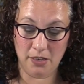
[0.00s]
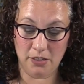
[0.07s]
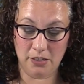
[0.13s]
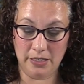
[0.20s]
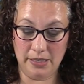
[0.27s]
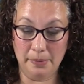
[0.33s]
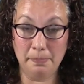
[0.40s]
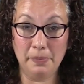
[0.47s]

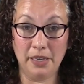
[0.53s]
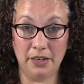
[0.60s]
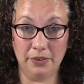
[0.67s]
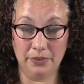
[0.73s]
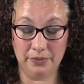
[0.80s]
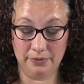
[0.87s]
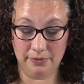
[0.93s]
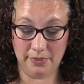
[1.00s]
to the
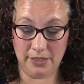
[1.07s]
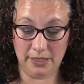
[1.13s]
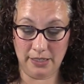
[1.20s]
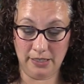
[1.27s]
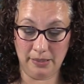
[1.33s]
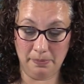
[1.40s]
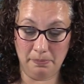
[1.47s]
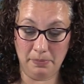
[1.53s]
middle
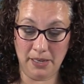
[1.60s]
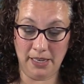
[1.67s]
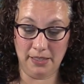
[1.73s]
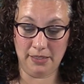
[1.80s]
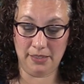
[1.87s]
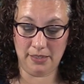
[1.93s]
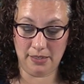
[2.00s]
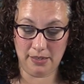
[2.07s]
until it
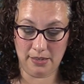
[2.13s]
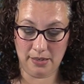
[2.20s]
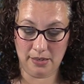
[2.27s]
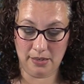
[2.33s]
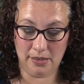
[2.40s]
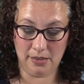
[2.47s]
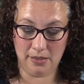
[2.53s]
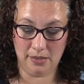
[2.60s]
meets
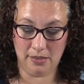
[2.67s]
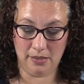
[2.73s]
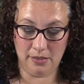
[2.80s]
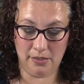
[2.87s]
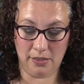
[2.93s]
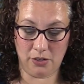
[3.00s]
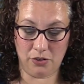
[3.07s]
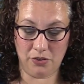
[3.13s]

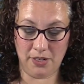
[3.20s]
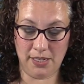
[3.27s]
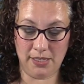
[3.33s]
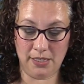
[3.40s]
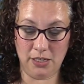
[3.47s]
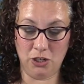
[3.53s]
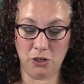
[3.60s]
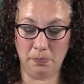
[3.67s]
the
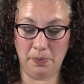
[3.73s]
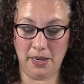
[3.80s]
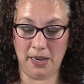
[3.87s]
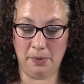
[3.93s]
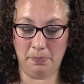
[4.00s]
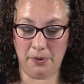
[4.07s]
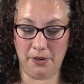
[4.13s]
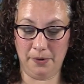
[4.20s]
crease in your
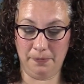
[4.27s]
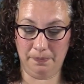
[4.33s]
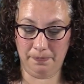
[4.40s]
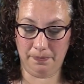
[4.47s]
paper.